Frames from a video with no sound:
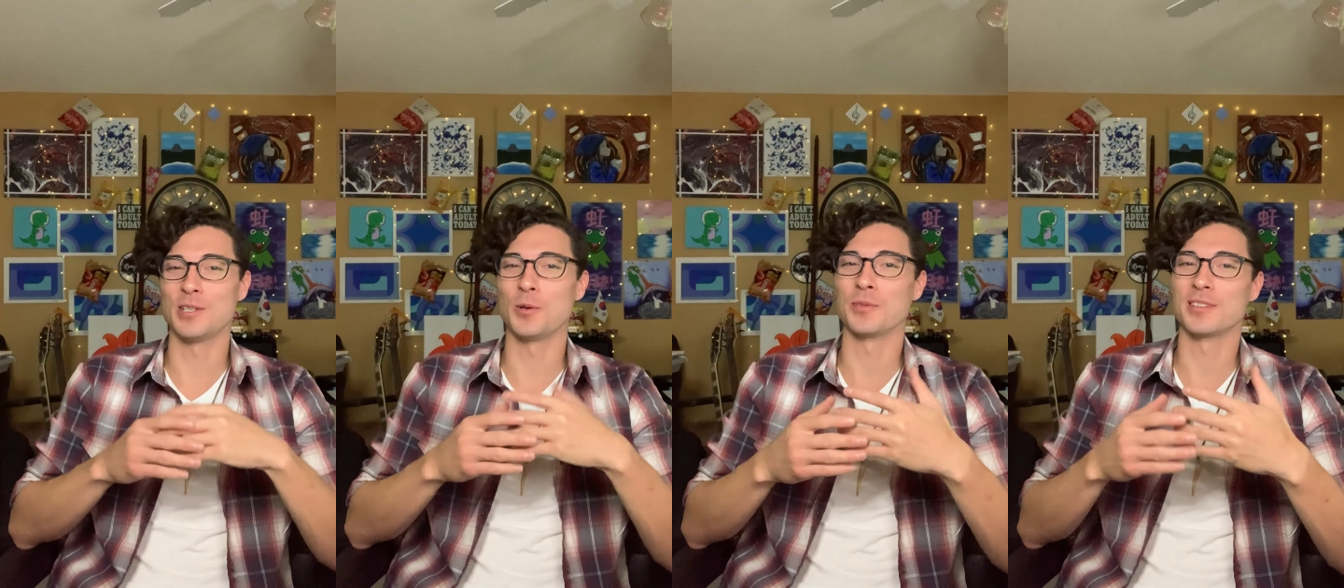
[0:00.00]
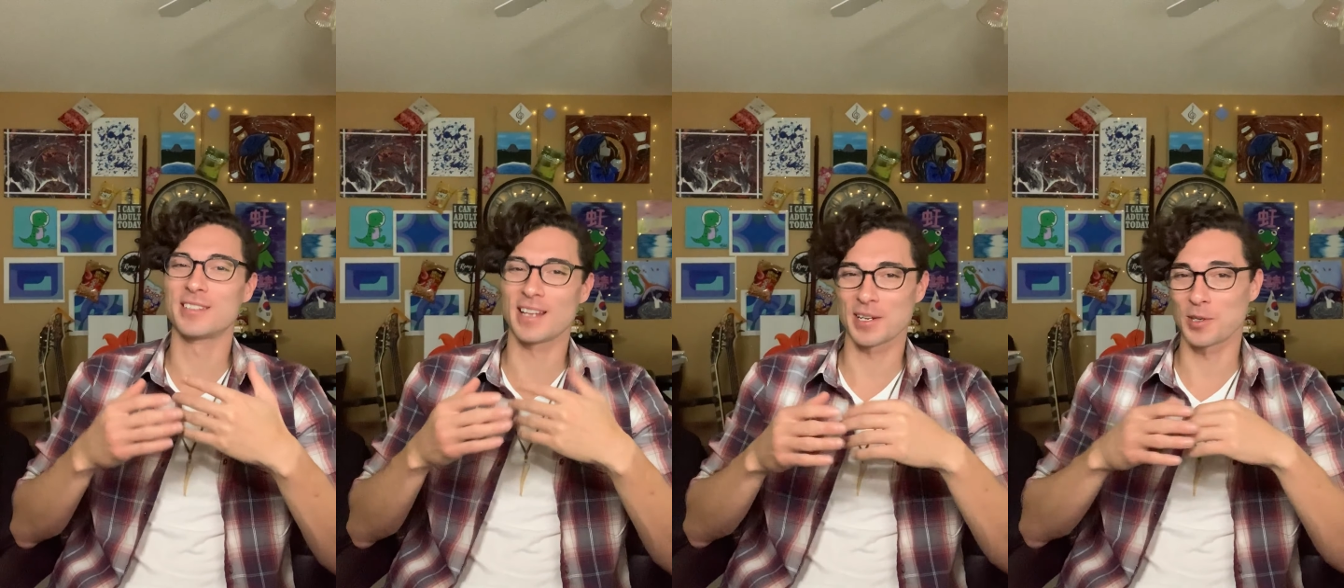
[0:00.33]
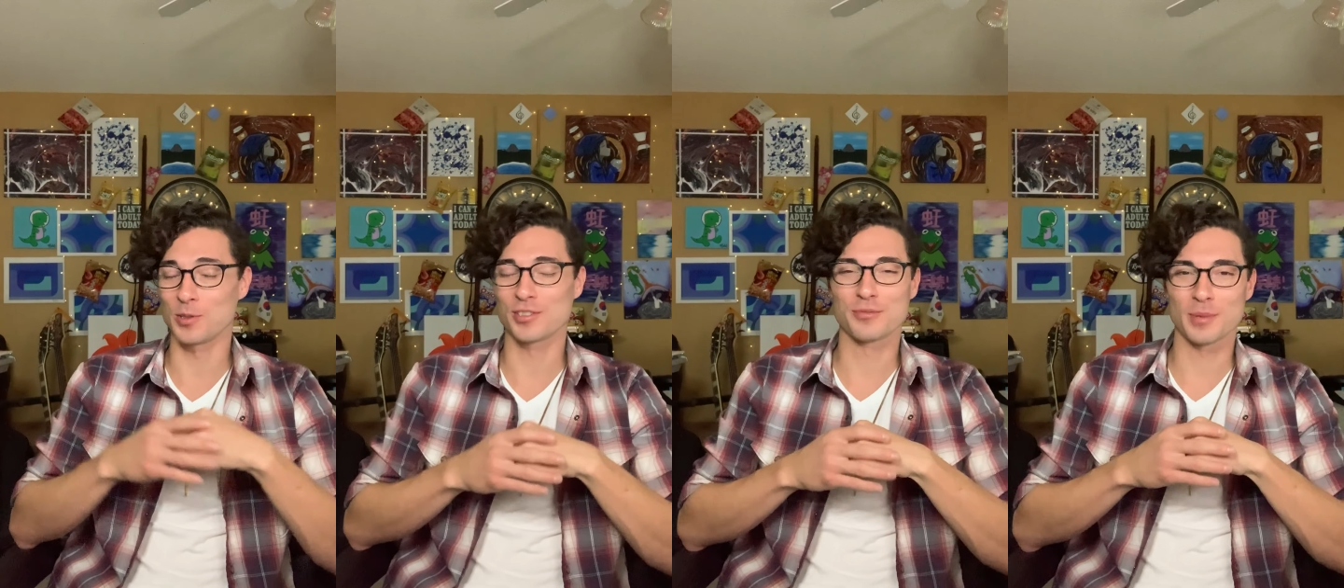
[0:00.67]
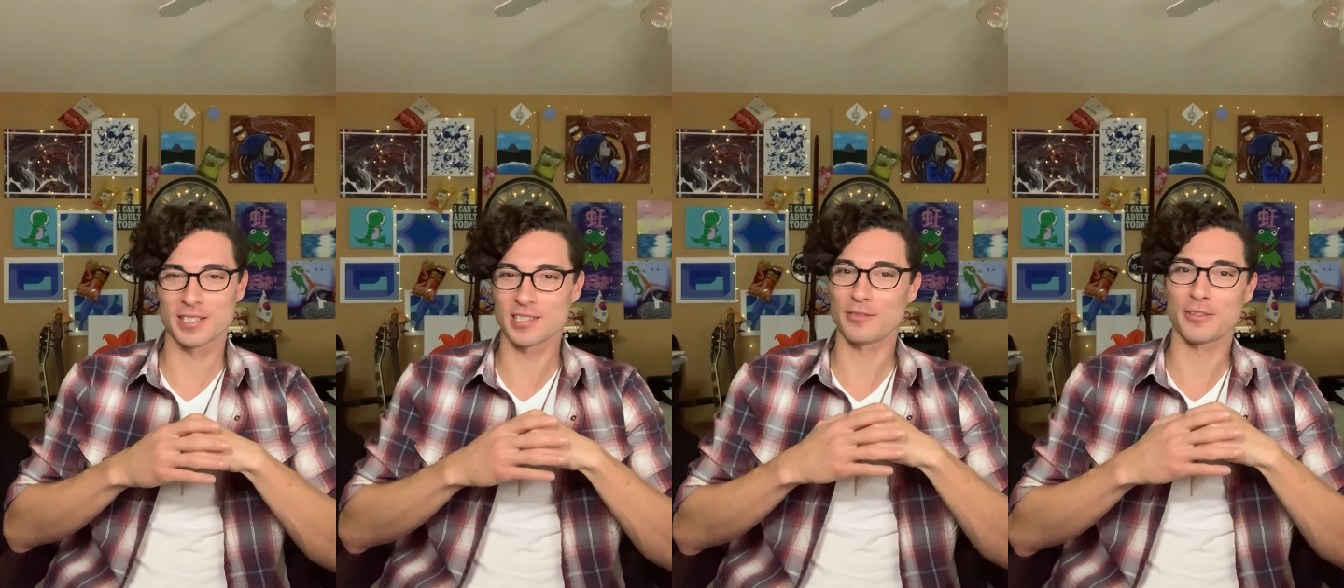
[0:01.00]
don't set goals for
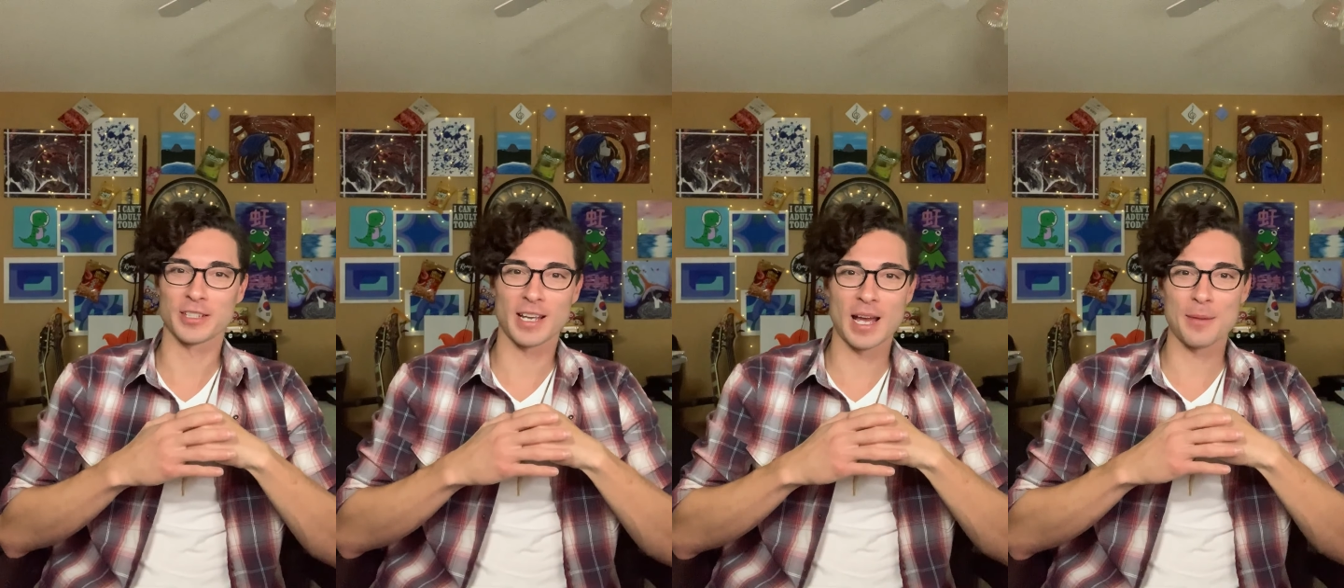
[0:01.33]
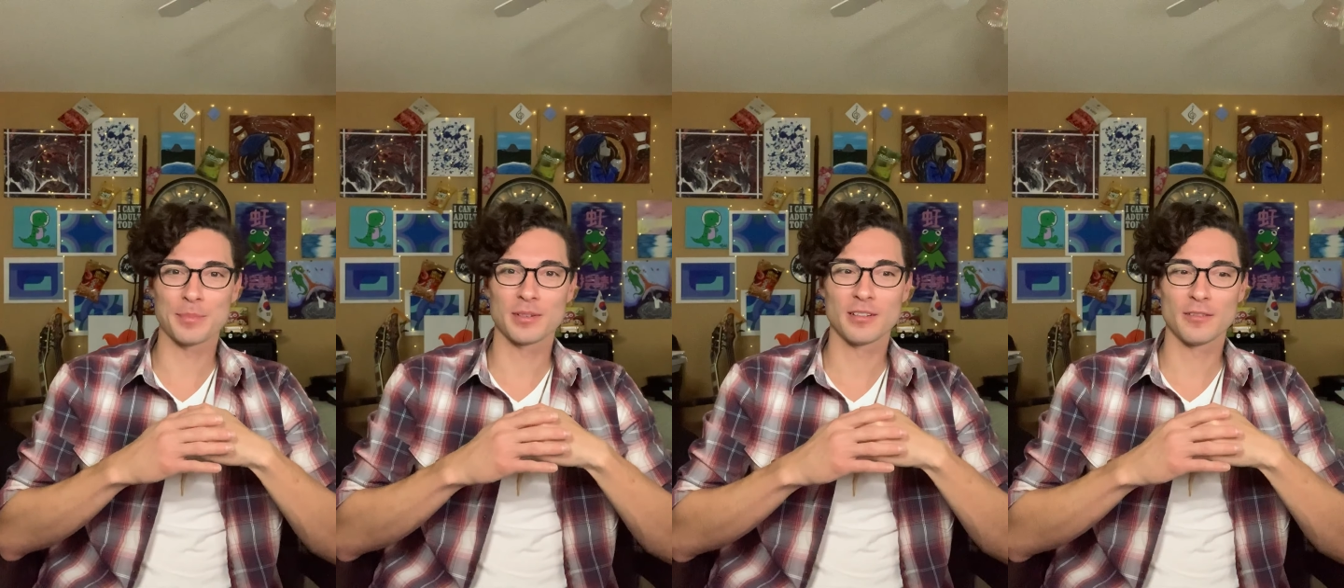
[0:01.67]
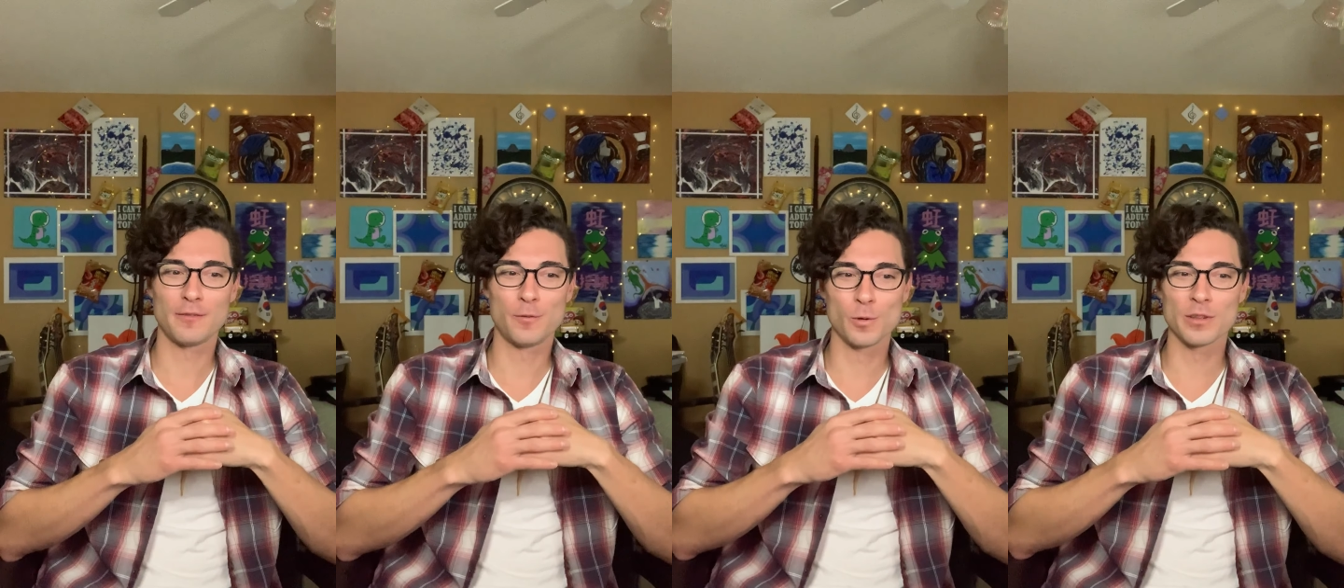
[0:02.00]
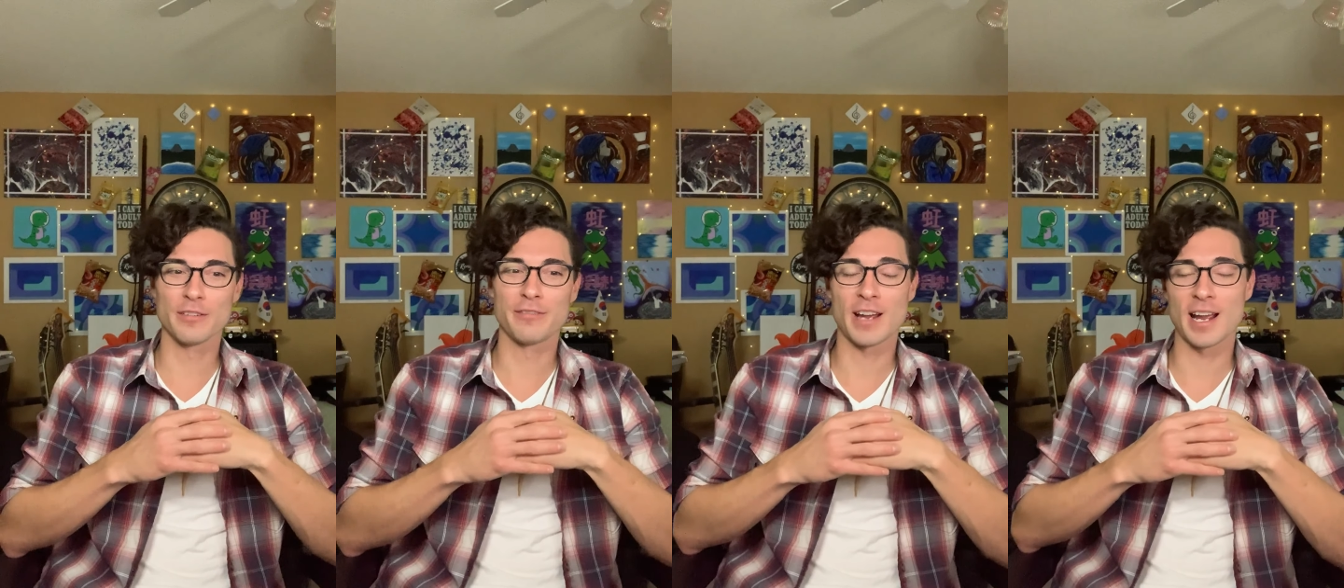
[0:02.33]
myself on the app, for
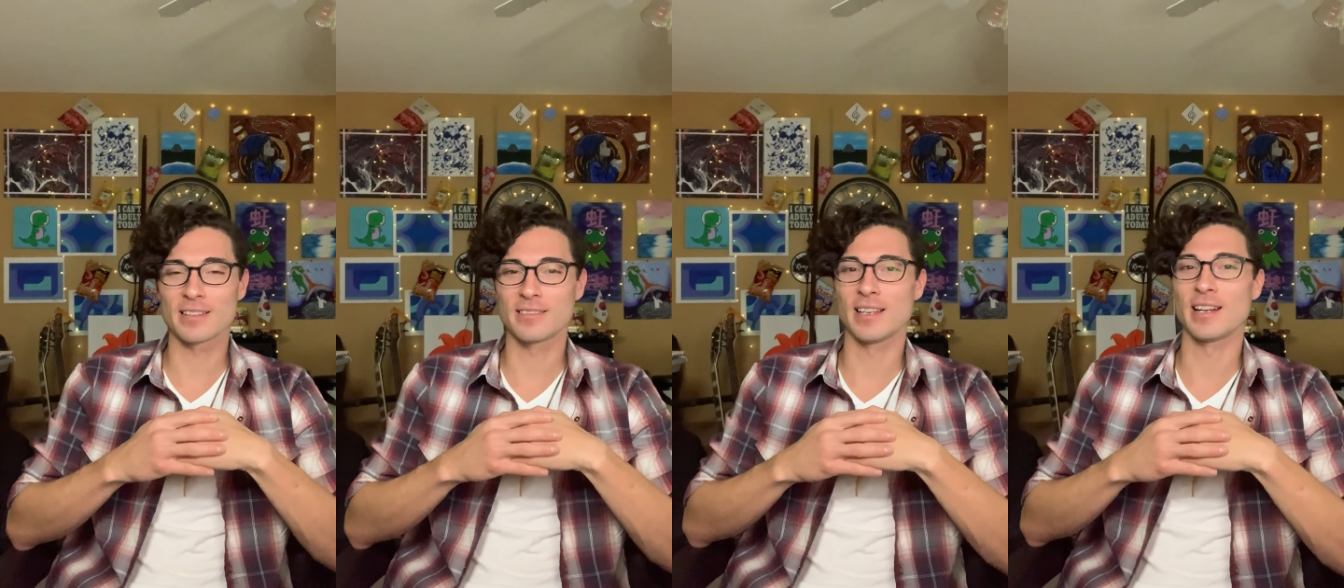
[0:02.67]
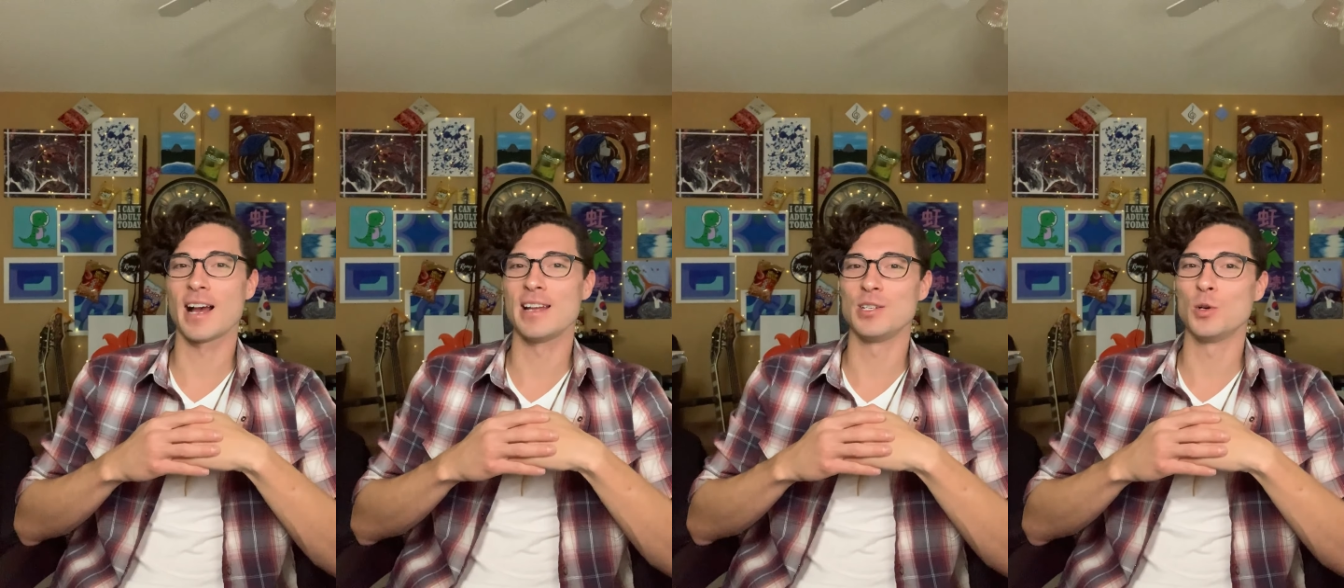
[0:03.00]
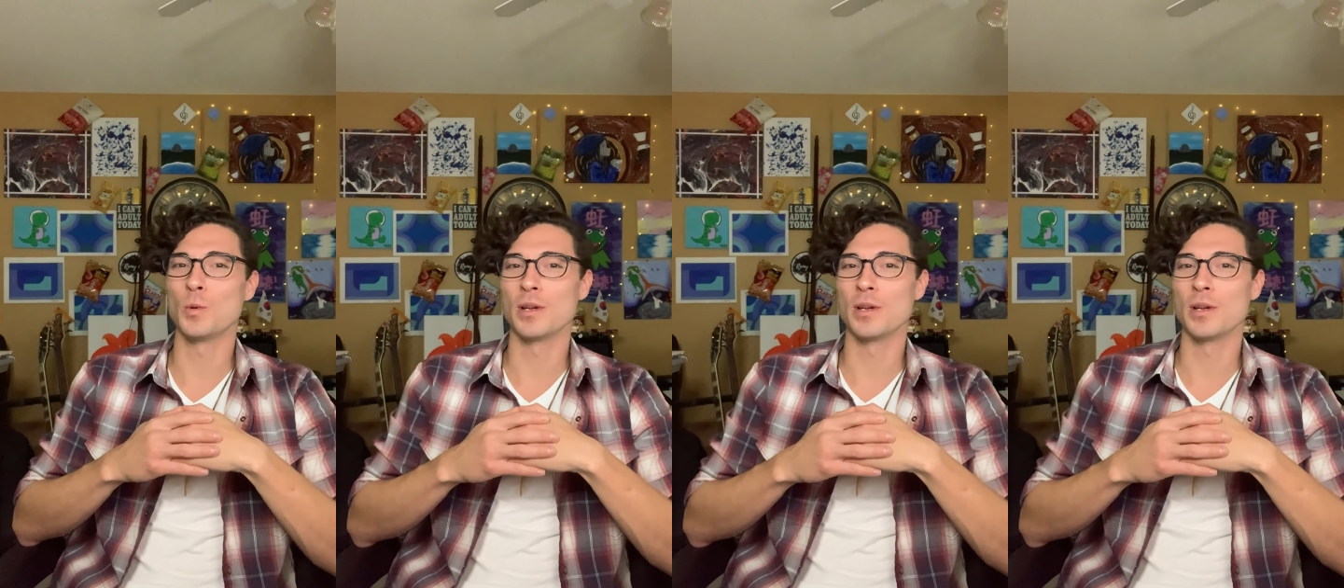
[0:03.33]
the fact that I don't